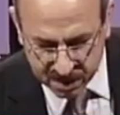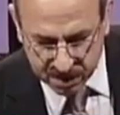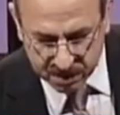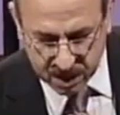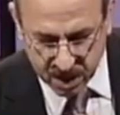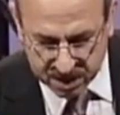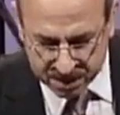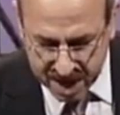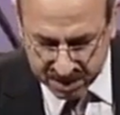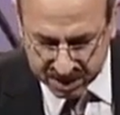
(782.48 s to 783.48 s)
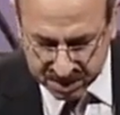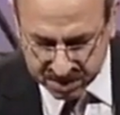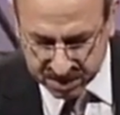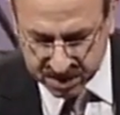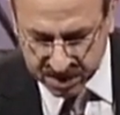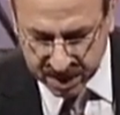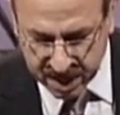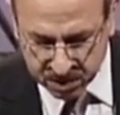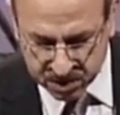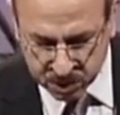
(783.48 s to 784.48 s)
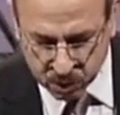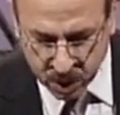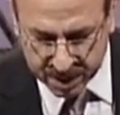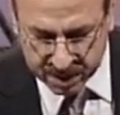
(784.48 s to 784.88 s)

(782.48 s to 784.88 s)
we got married. This is her and also 2 other